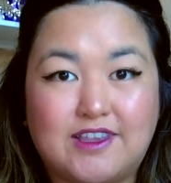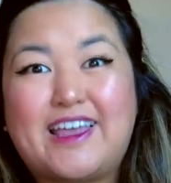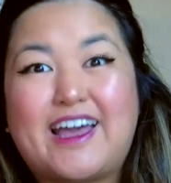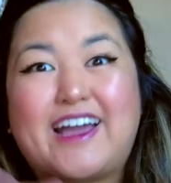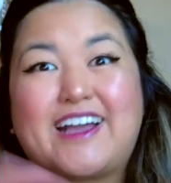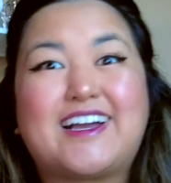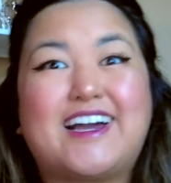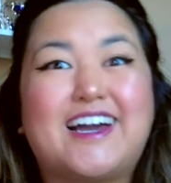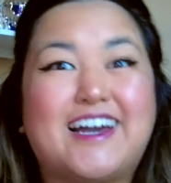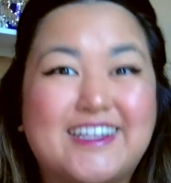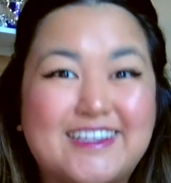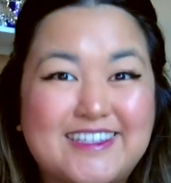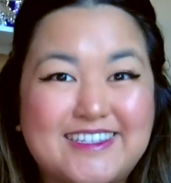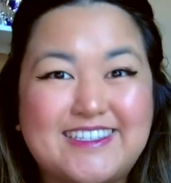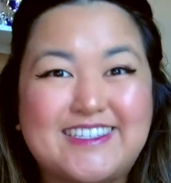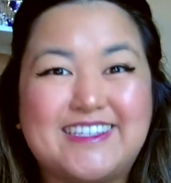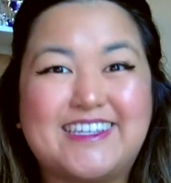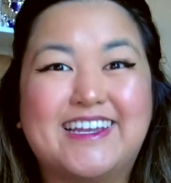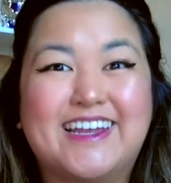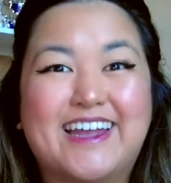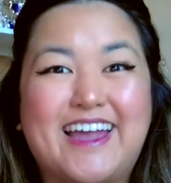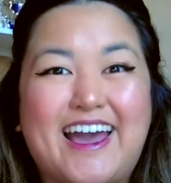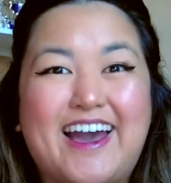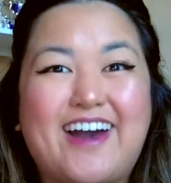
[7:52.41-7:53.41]
That
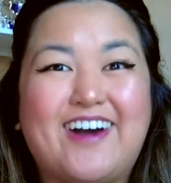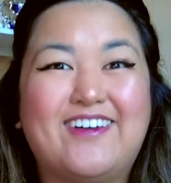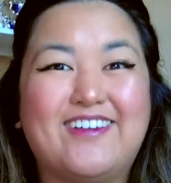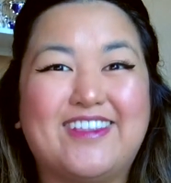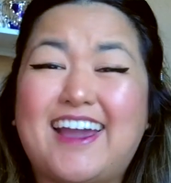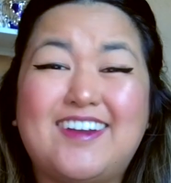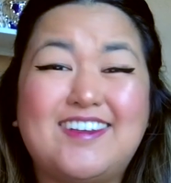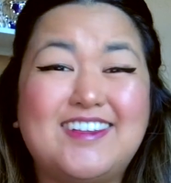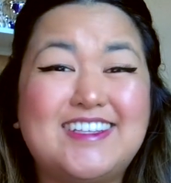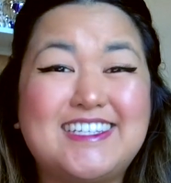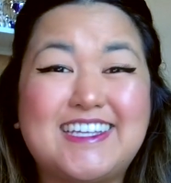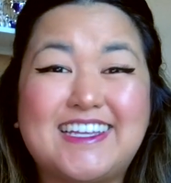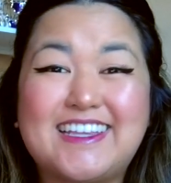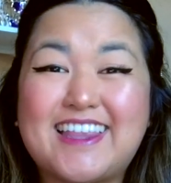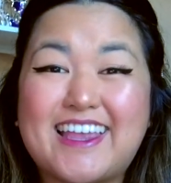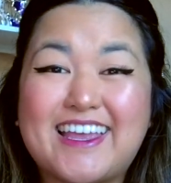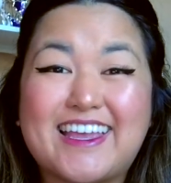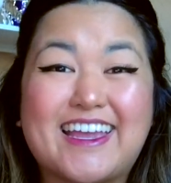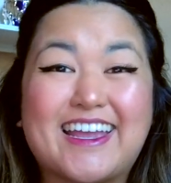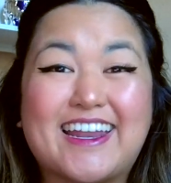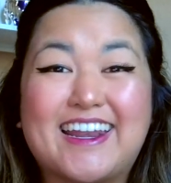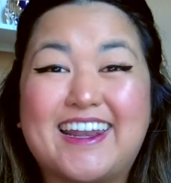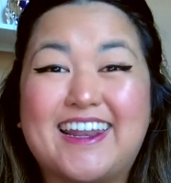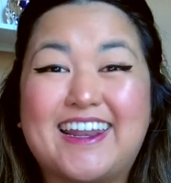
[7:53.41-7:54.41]
cuts out, I would say
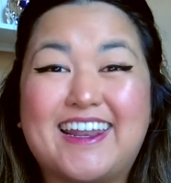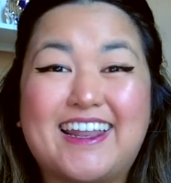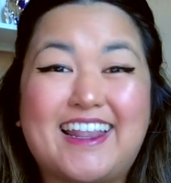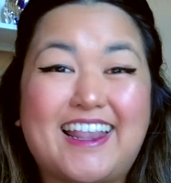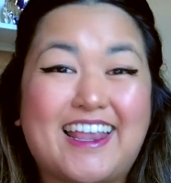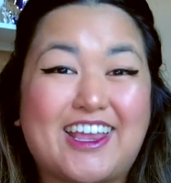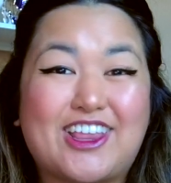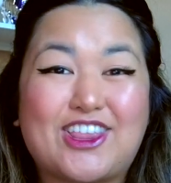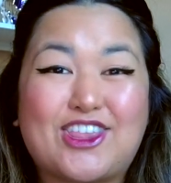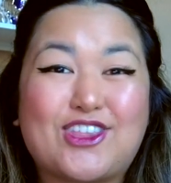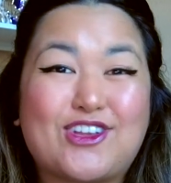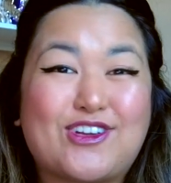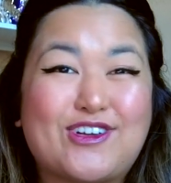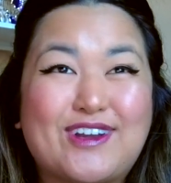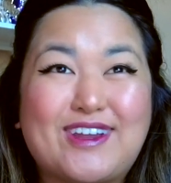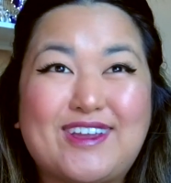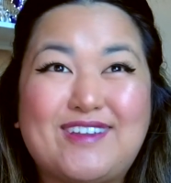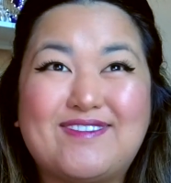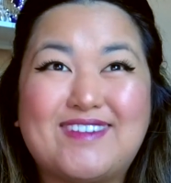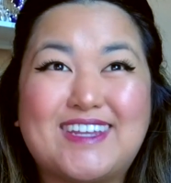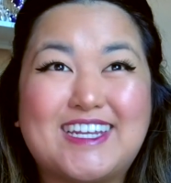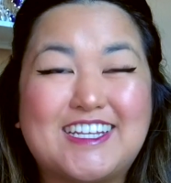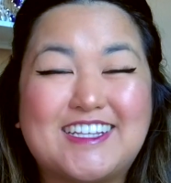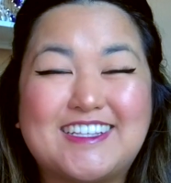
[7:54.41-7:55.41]
like in like 30
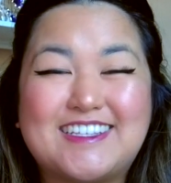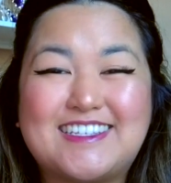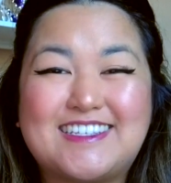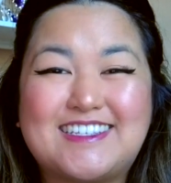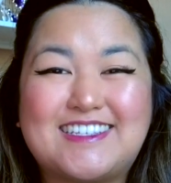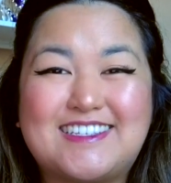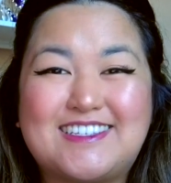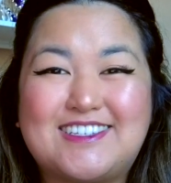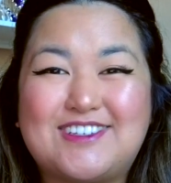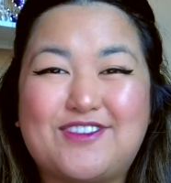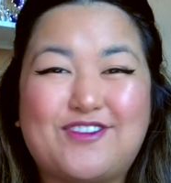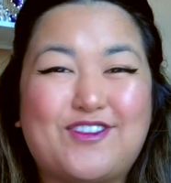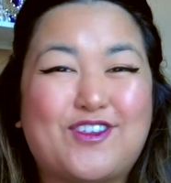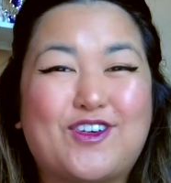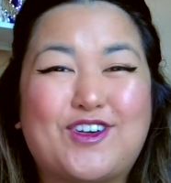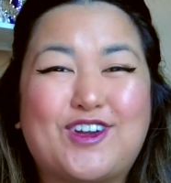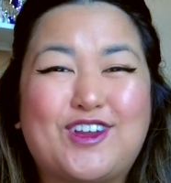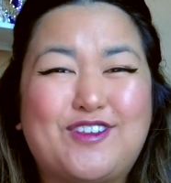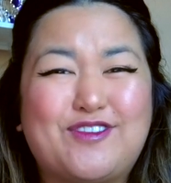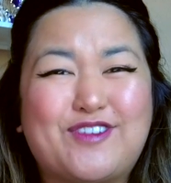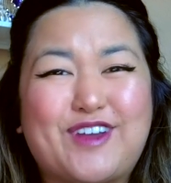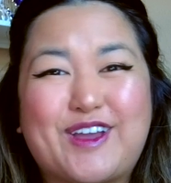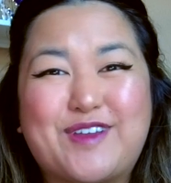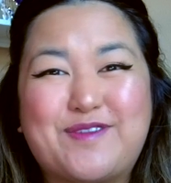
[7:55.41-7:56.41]
minutes to
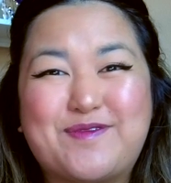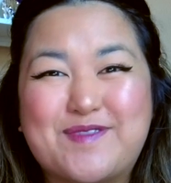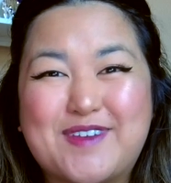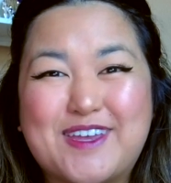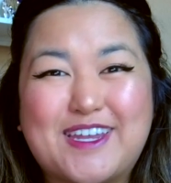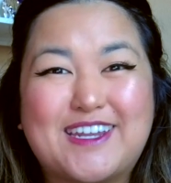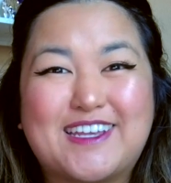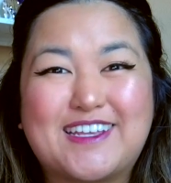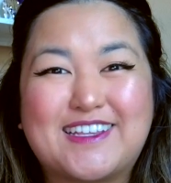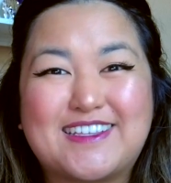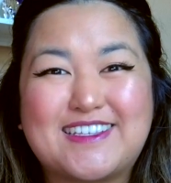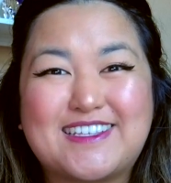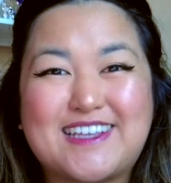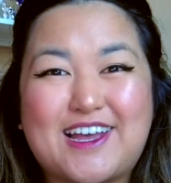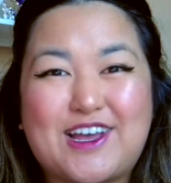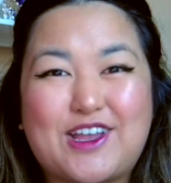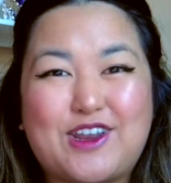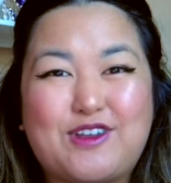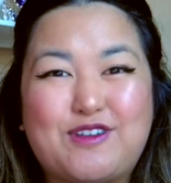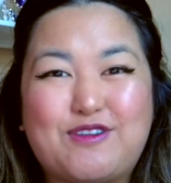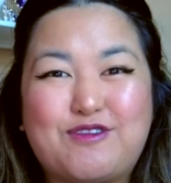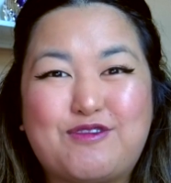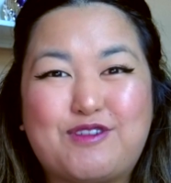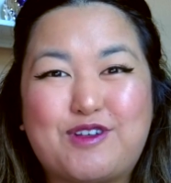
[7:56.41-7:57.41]
45 minutes out
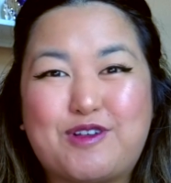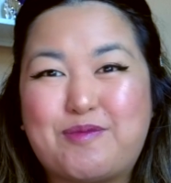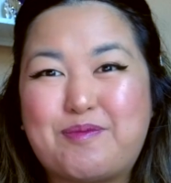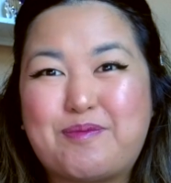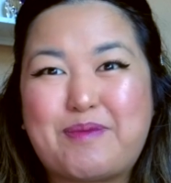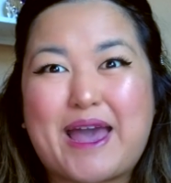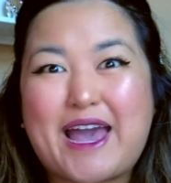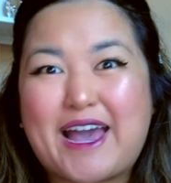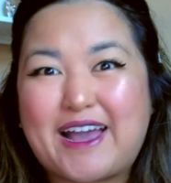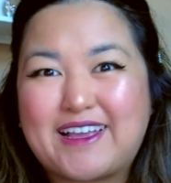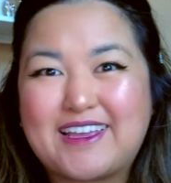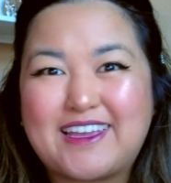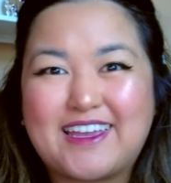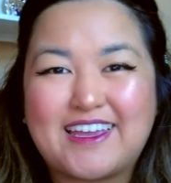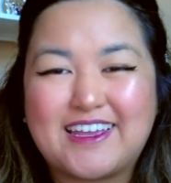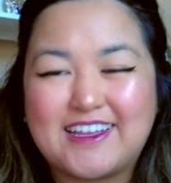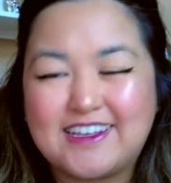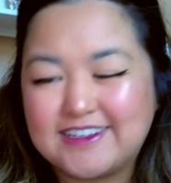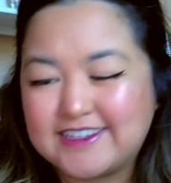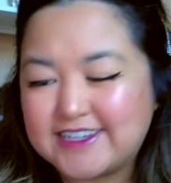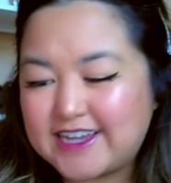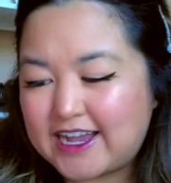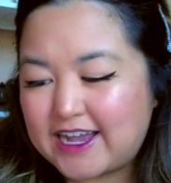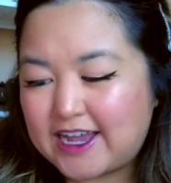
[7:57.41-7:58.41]
of a
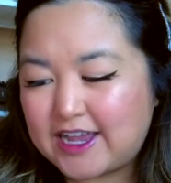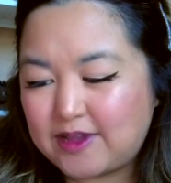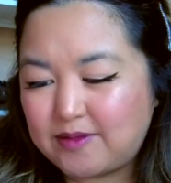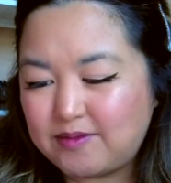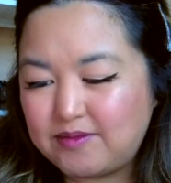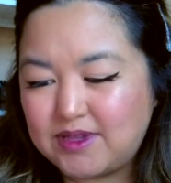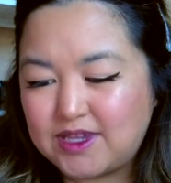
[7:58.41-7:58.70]
packing time,